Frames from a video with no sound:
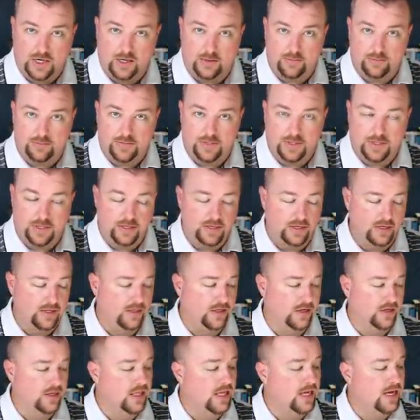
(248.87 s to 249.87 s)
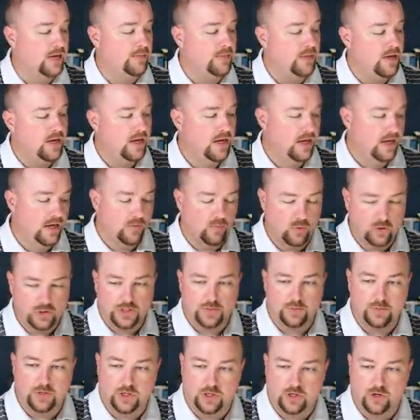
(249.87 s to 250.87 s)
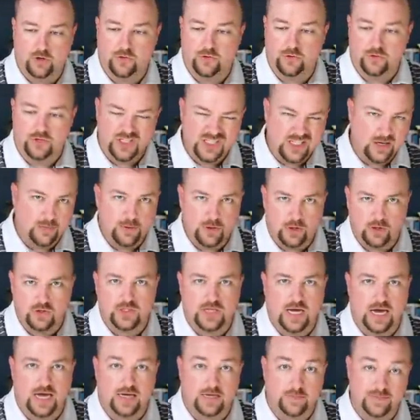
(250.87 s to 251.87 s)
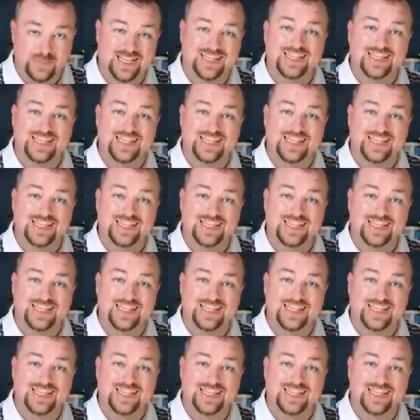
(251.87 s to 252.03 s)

in the claim, and which I'm going to go through some of those items,